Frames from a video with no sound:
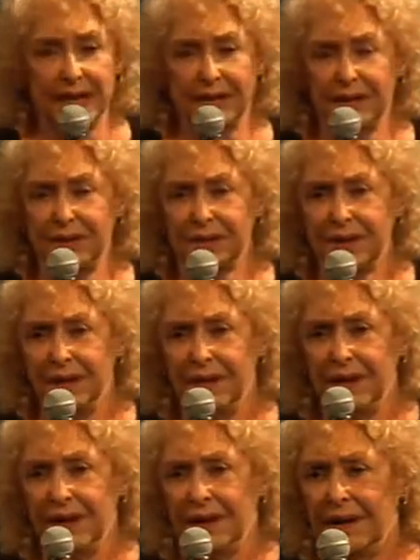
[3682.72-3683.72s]
and it's
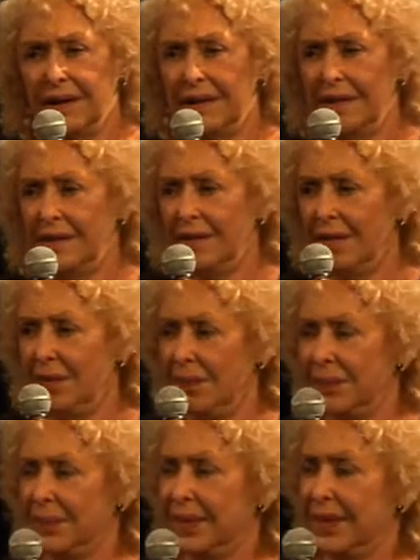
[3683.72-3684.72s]

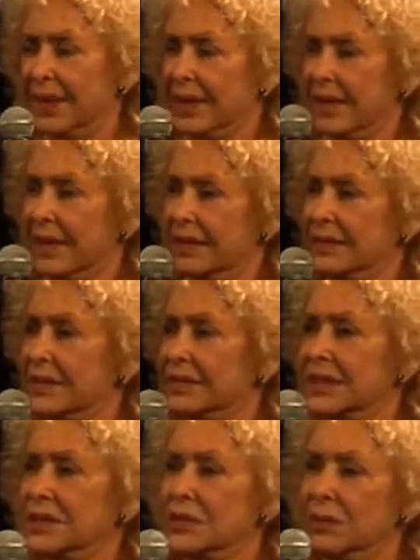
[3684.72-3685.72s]
um,
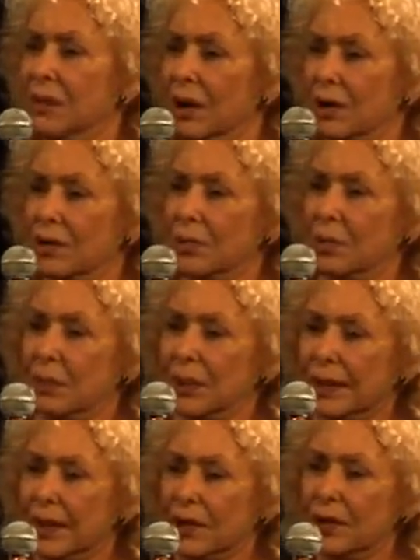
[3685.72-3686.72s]
just remarkable
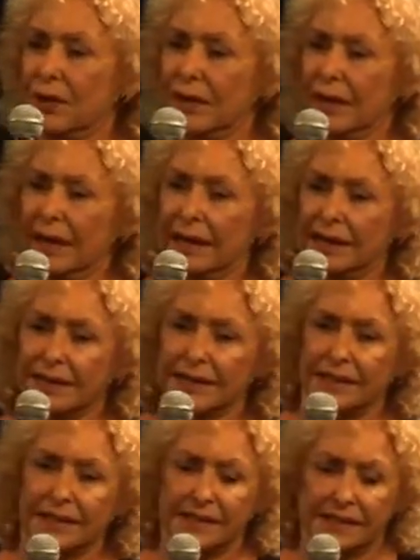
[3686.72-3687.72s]
political
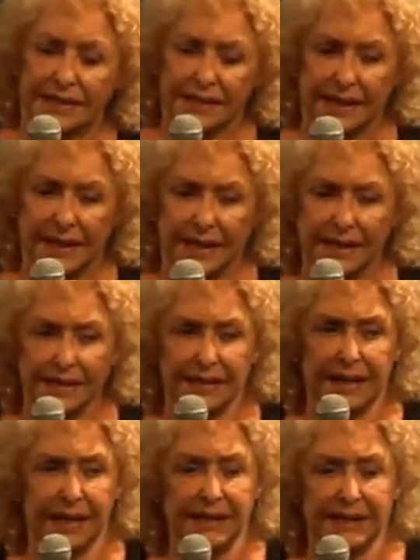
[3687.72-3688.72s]
analysis and
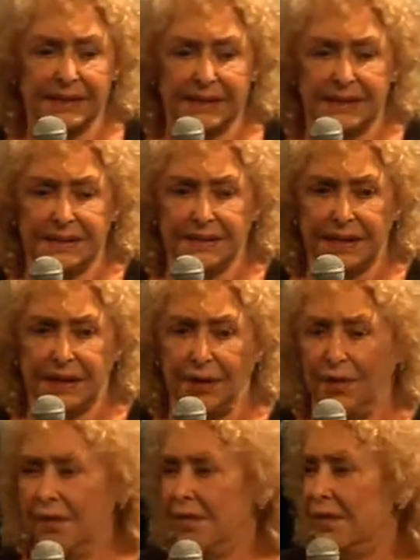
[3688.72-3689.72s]
analysis
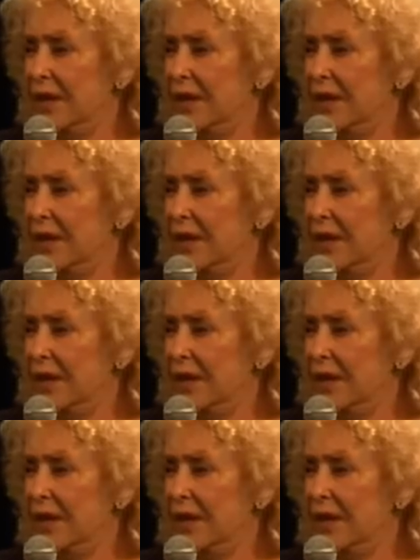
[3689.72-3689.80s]
of